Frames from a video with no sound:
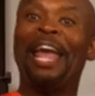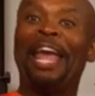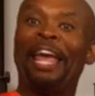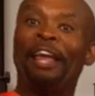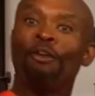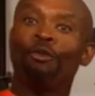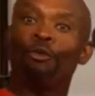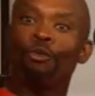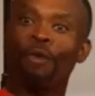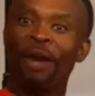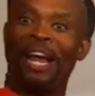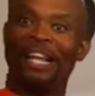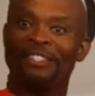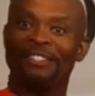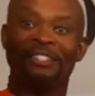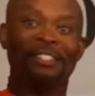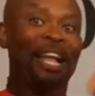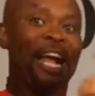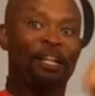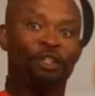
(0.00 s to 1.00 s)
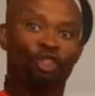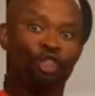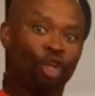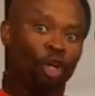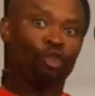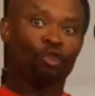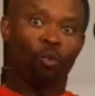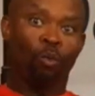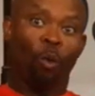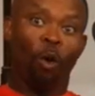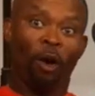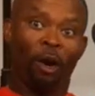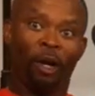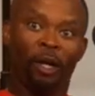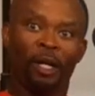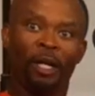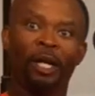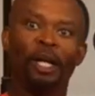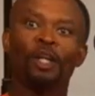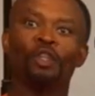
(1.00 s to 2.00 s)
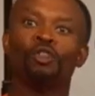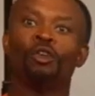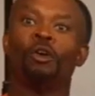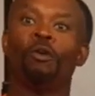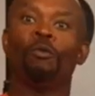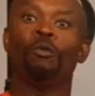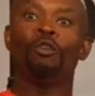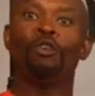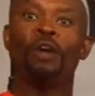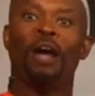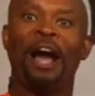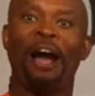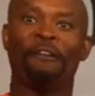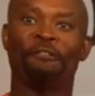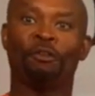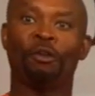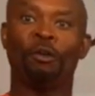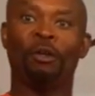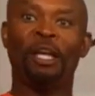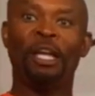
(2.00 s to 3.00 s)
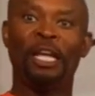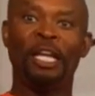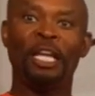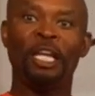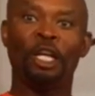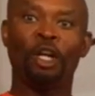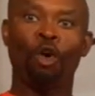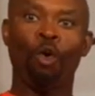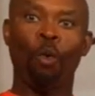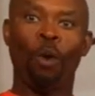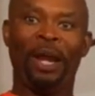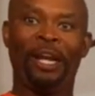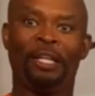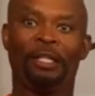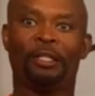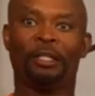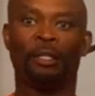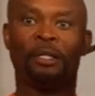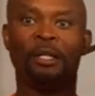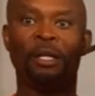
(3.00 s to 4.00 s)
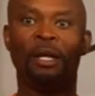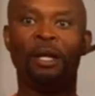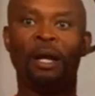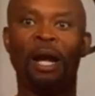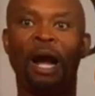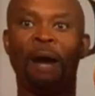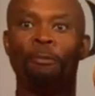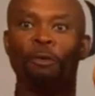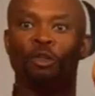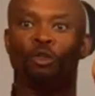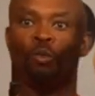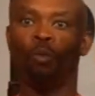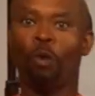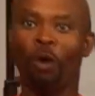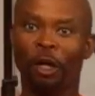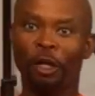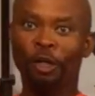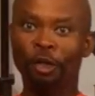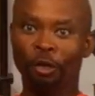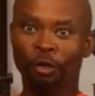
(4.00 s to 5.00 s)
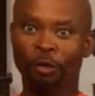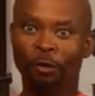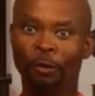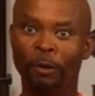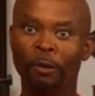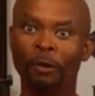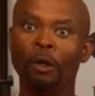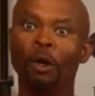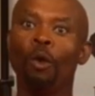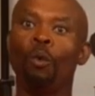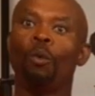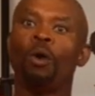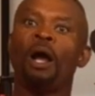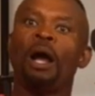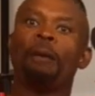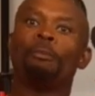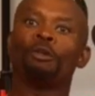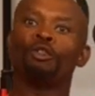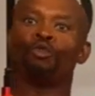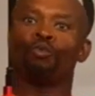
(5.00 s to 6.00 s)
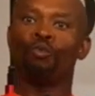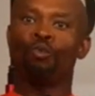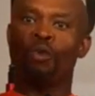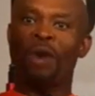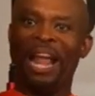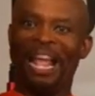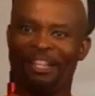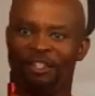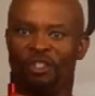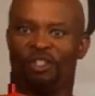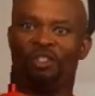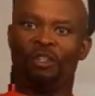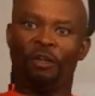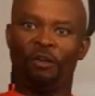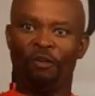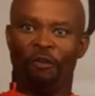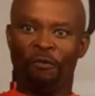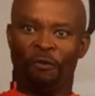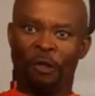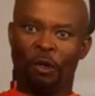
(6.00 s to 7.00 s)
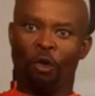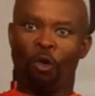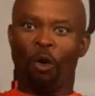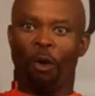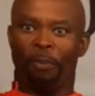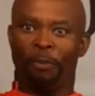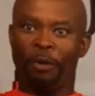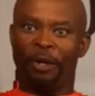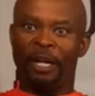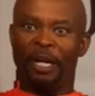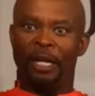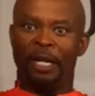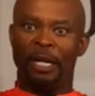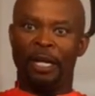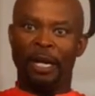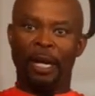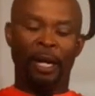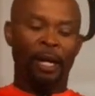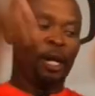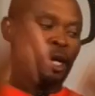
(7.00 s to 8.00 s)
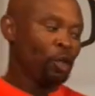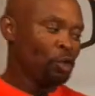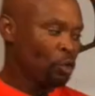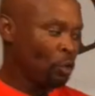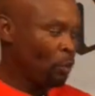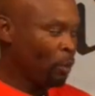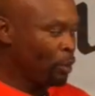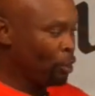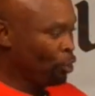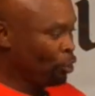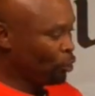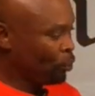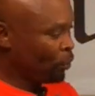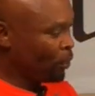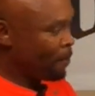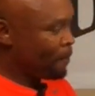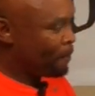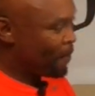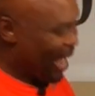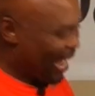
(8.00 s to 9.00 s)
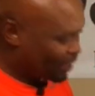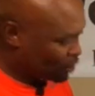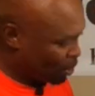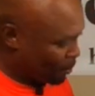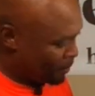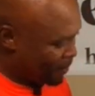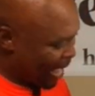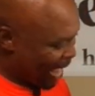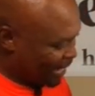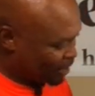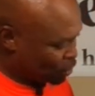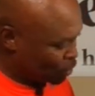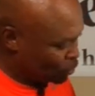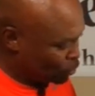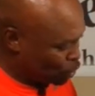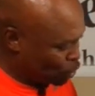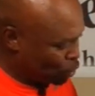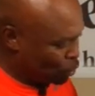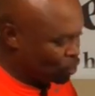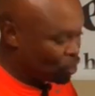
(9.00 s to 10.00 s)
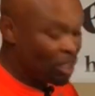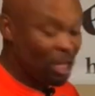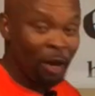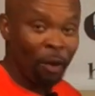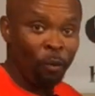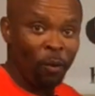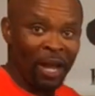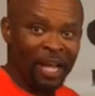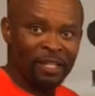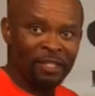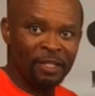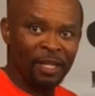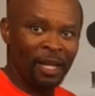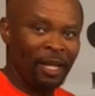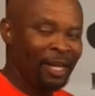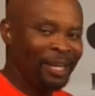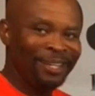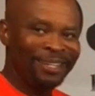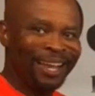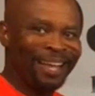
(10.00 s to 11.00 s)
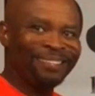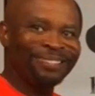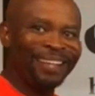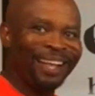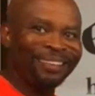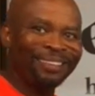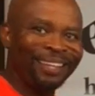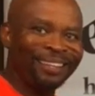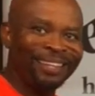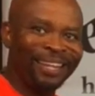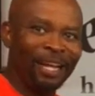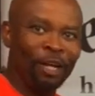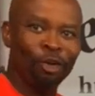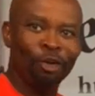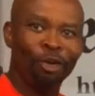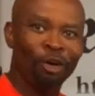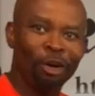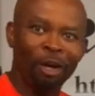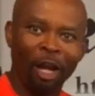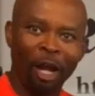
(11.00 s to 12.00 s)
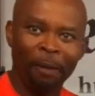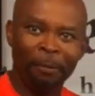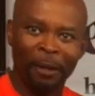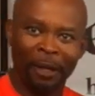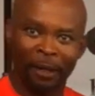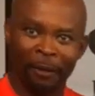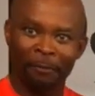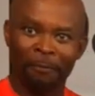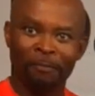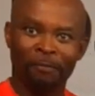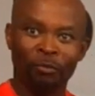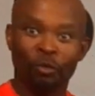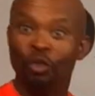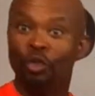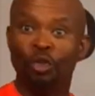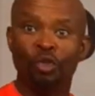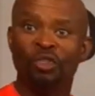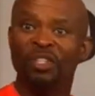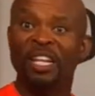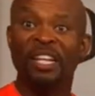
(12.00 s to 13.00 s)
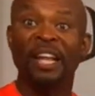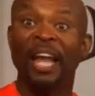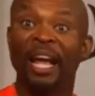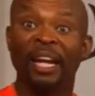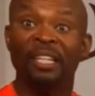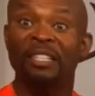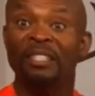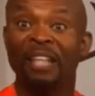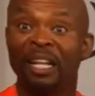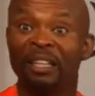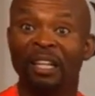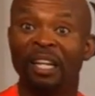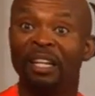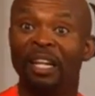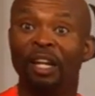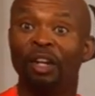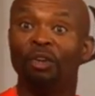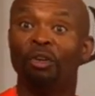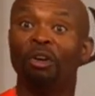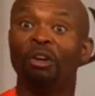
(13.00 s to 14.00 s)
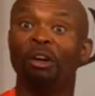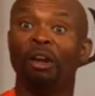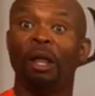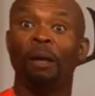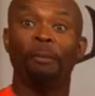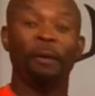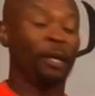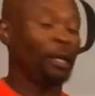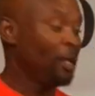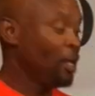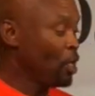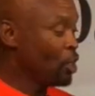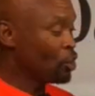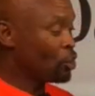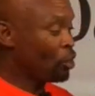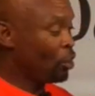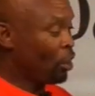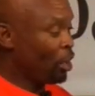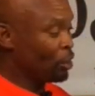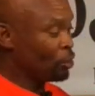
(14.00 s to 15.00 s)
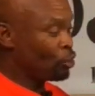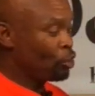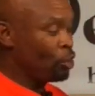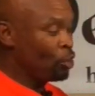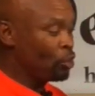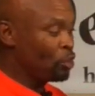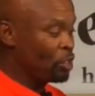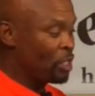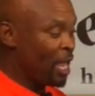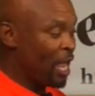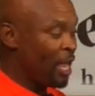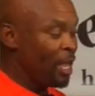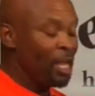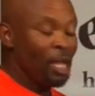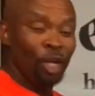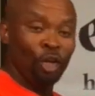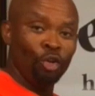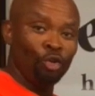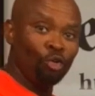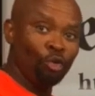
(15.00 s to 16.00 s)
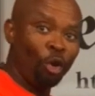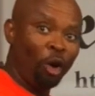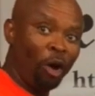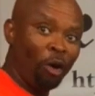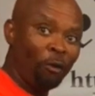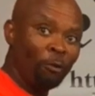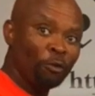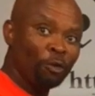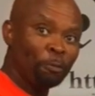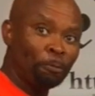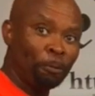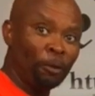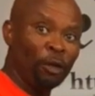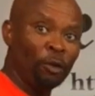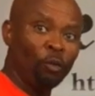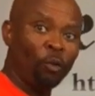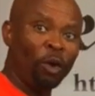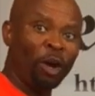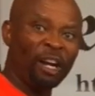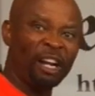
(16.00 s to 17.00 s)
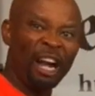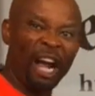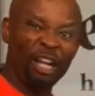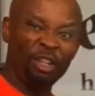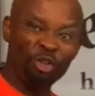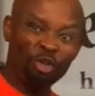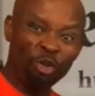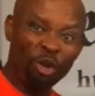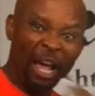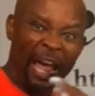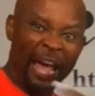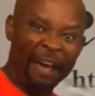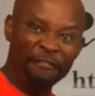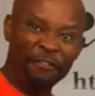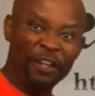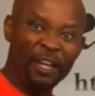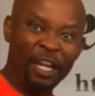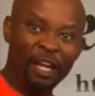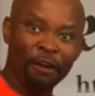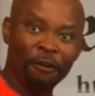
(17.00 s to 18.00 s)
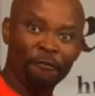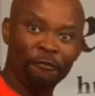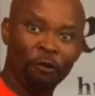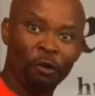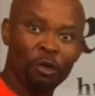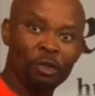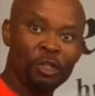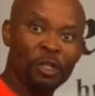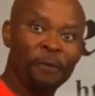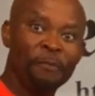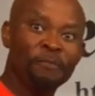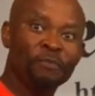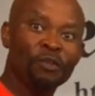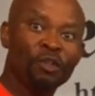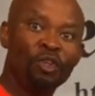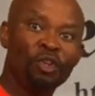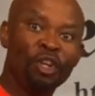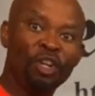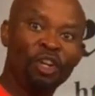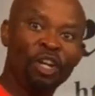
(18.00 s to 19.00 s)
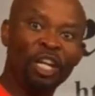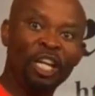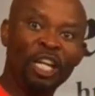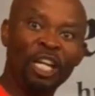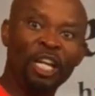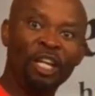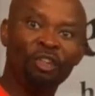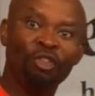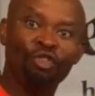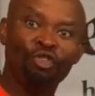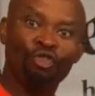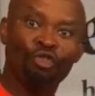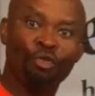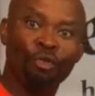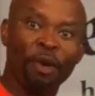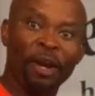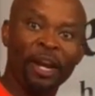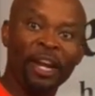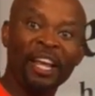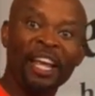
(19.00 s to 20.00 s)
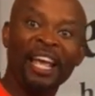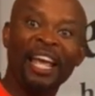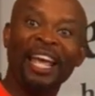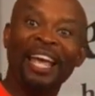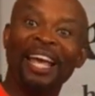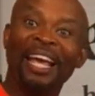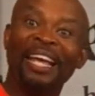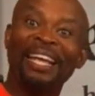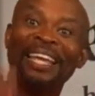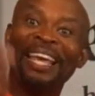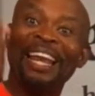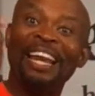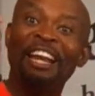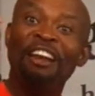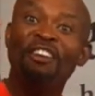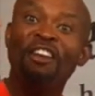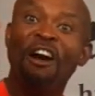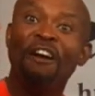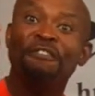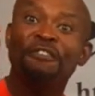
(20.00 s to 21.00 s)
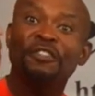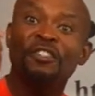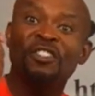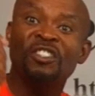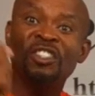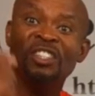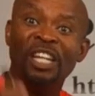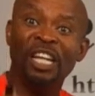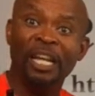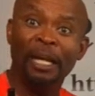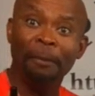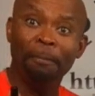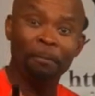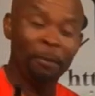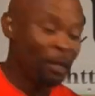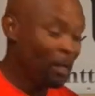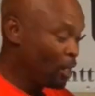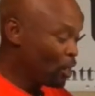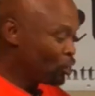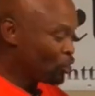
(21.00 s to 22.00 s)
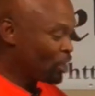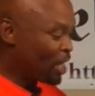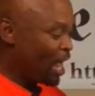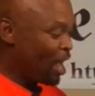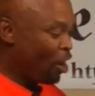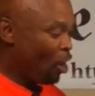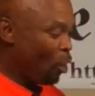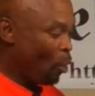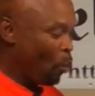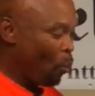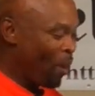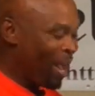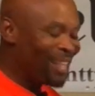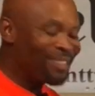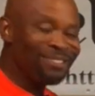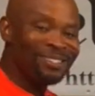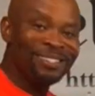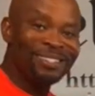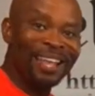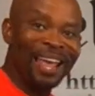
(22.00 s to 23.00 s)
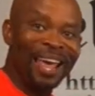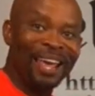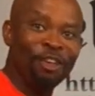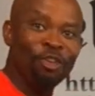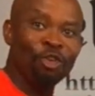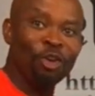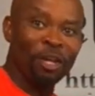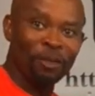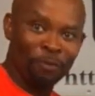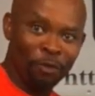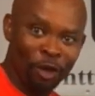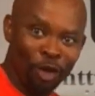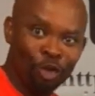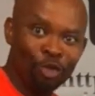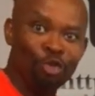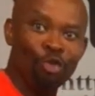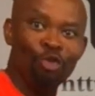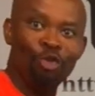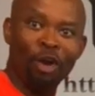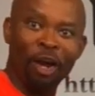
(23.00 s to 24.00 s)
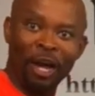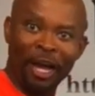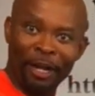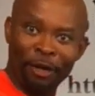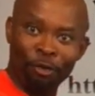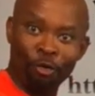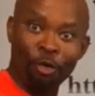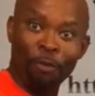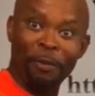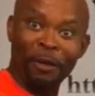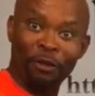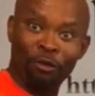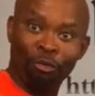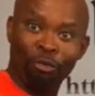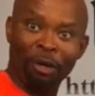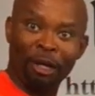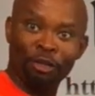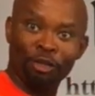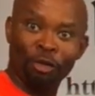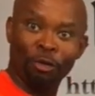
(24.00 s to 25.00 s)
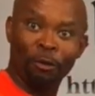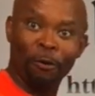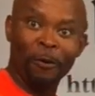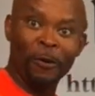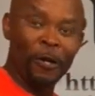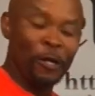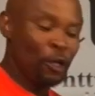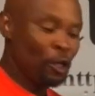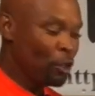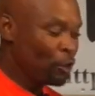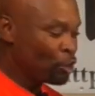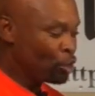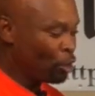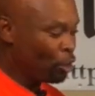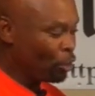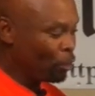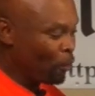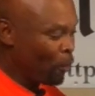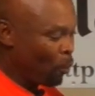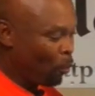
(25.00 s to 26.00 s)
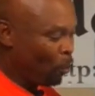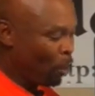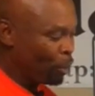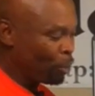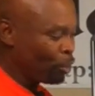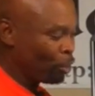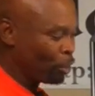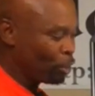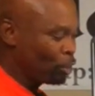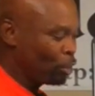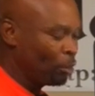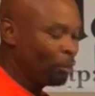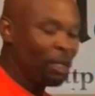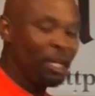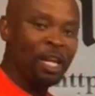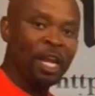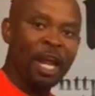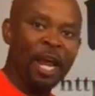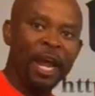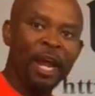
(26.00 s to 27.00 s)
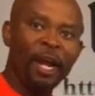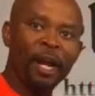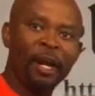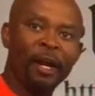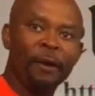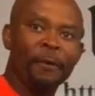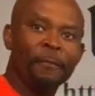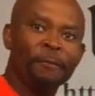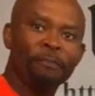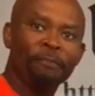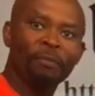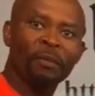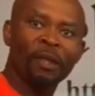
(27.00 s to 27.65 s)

and rest, not just work. So you have to equate how much work you're doing with how much rest you've incorporated in there. So when you're doing back-to-backs on Tuesday and Wednesday, that's not the day to go clubbing. Tuesday night is not the day to go clubbing. So on Tuesday, you do a sprint workout, you do heavy intervals. You need to eat, drink, get enough sleep, so that on Wednesday, you can do your anaerobic threshold. So what you're doing here